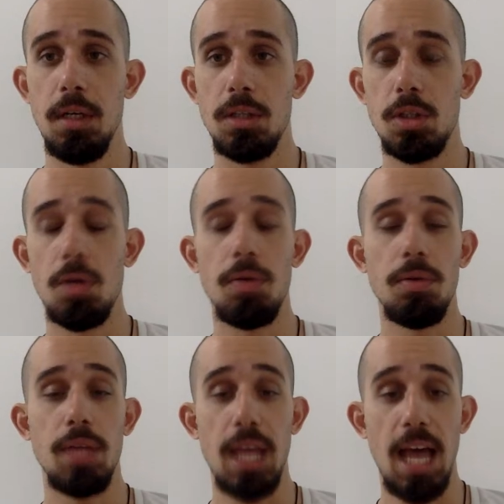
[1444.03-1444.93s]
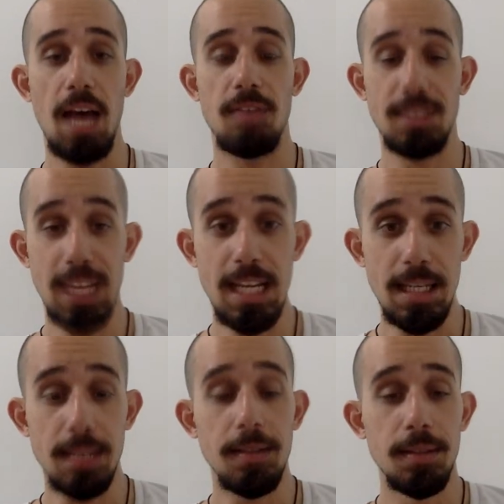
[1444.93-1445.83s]
So they have
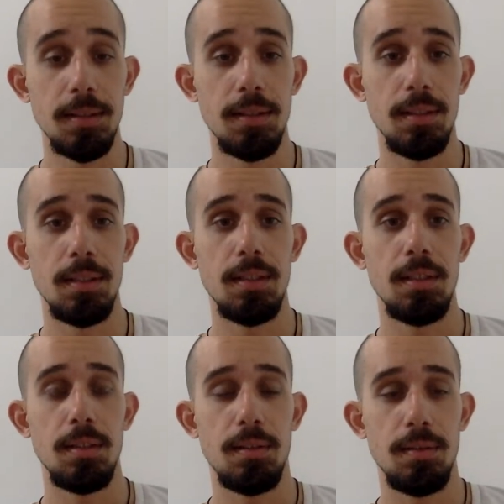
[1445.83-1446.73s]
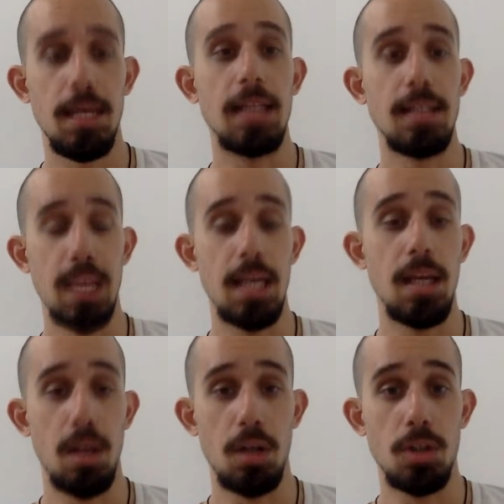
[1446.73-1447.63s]
stated that
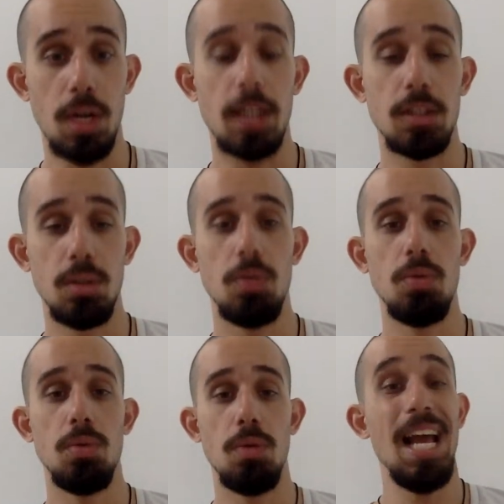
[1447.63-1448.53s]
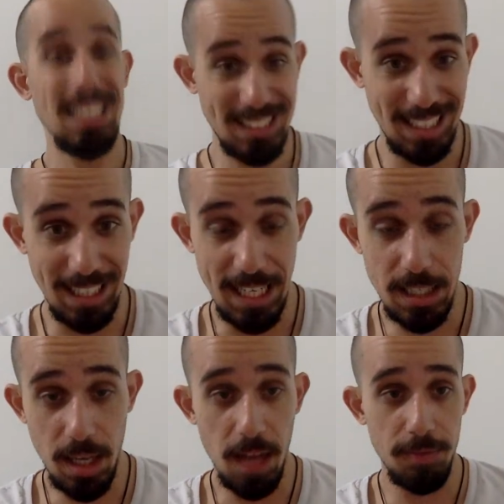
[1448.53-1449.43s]
they are trying to
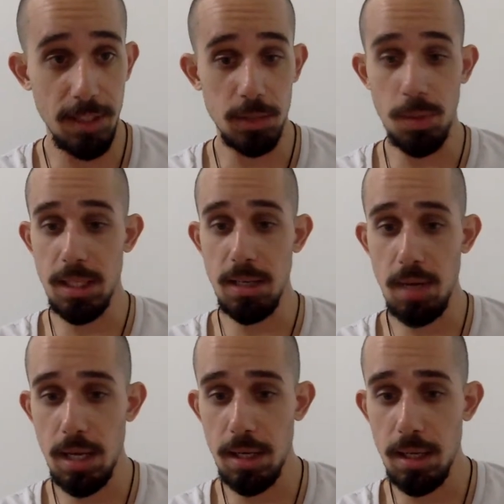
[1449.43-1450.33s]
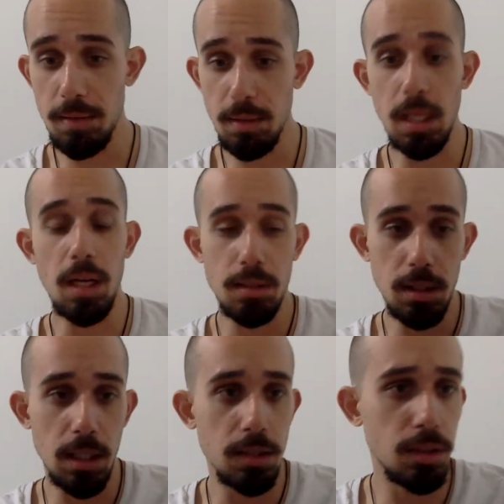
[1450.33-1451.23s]
escalate conflict with Iran. And
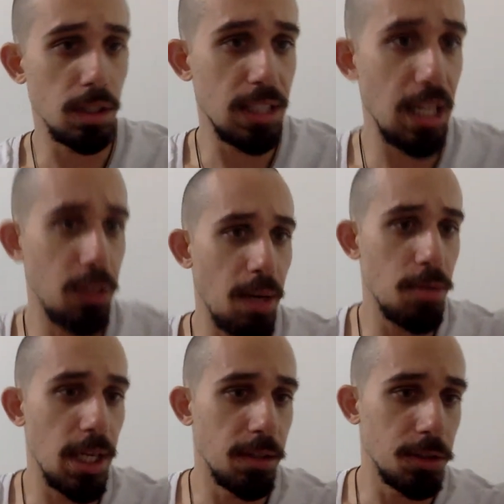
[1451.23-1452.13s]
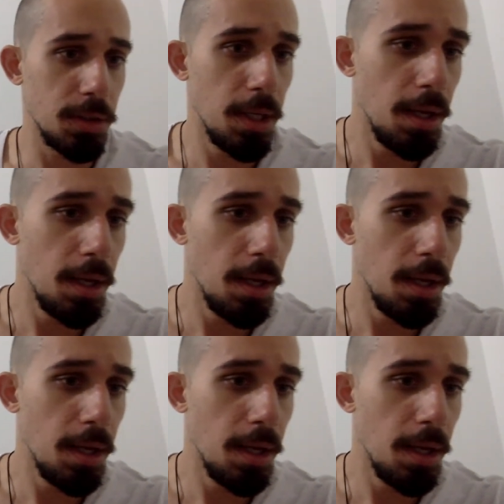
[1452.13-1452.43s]
on certain Telegram channels,